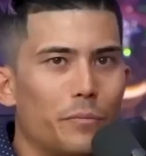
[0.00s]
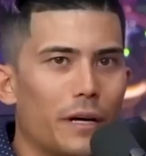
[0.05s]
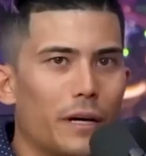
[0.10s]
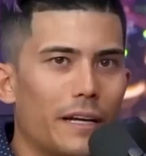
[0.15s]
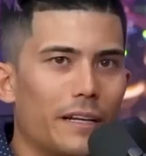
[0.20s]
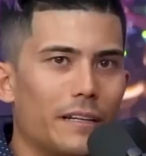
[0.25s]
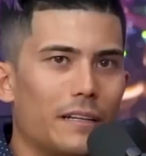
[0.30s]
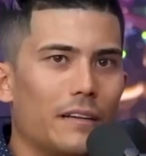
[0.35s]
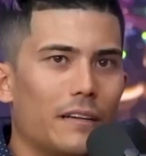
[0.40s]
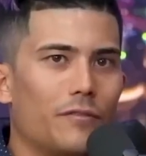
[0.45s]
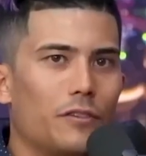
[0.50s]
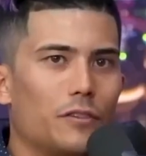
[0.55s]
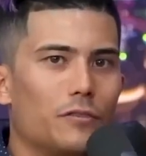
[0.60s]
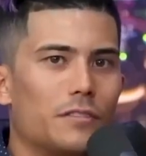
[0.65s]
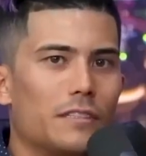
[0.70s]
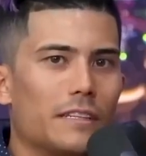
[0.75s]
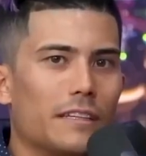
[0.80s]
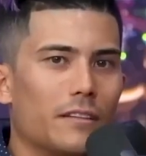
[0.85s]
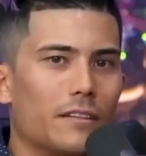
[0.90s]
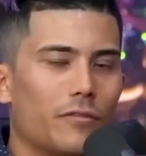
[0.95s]
But if
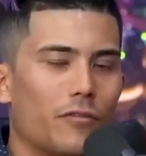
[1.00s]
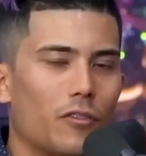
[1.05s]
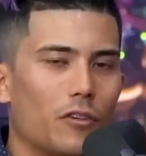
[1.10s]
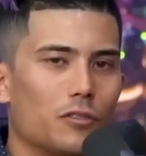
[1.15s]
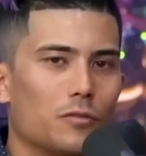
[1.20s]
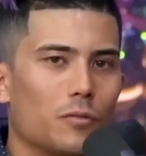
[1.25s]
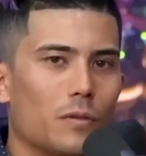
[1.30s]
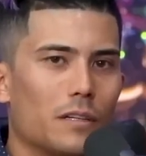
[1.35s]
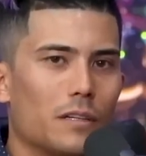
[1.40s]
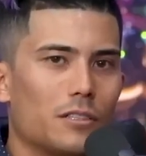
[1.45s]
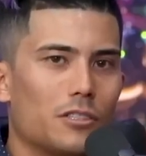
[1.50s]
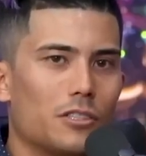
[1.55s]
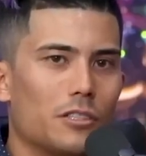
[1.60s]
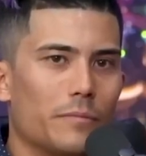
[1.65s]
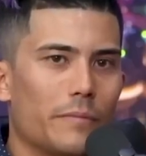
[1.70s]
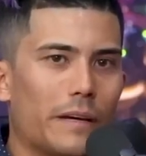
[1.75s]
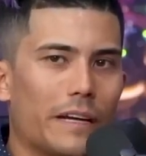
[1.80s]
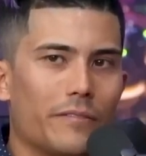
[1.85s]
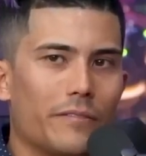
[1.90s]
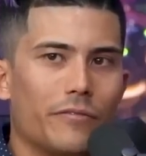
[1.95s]
you see the first one,
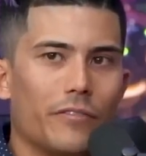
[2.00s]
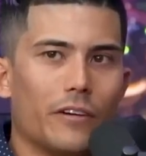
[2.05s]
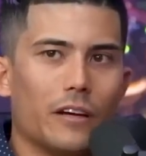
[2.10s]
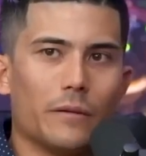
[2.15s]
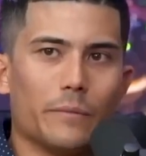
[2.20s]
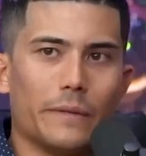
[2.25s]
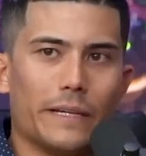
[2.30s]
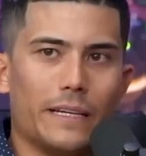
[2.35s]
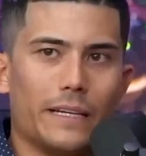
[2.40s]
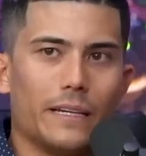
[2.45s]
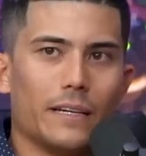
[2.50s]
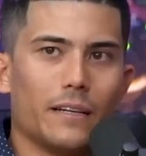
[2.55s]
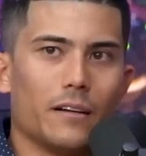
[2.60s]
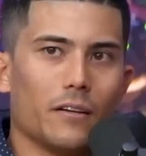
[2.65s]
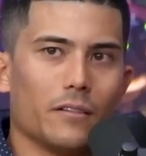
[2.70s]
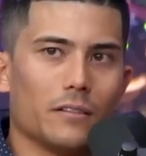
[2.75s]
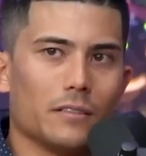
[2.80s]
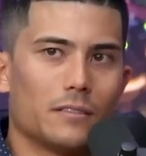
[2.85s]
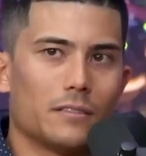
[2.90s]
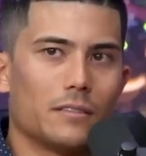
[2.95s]
she made fun of me
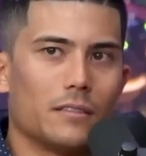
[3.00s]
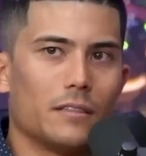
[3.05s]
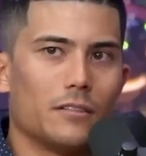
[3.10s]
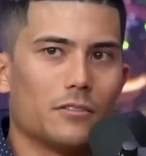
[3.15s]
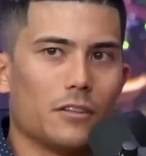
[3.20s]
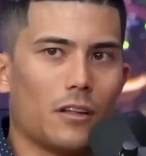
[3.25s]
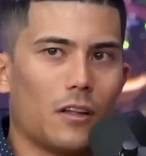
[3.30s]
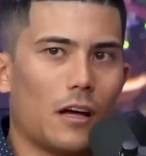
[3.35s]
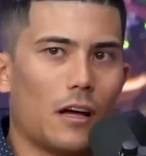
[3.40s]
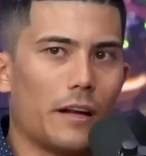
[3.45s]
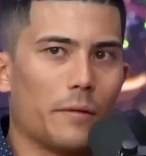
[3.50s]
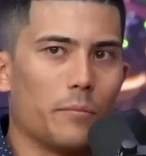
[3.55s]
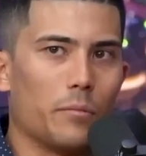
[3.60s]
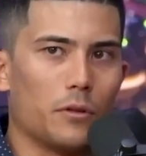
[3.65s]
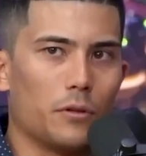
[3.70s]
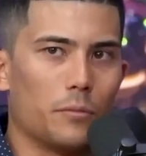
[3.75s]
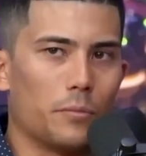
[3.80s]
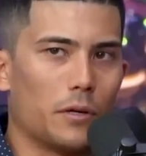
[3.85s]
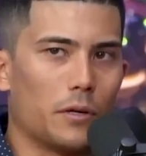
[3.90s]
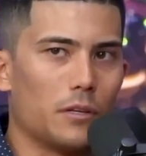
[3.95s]
and all this, there's a lot of
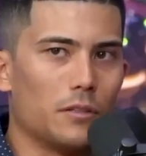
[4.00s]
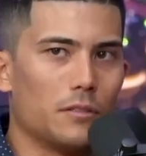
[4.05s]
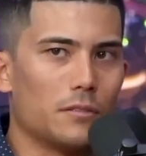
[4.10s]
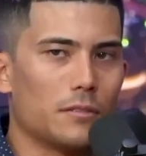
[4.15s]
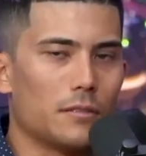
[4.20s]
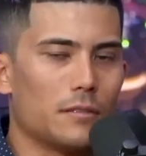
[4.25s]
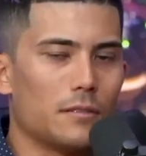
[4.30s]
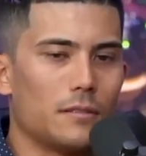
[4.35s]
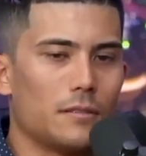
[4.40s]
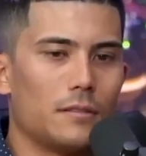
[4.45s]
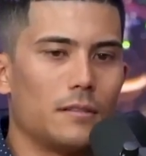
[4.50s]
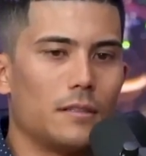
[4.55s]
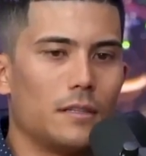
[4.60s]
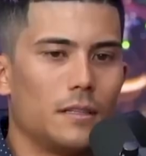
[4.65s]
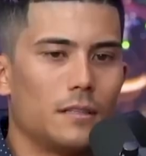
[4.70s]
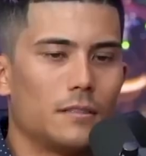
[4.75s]
bloopers and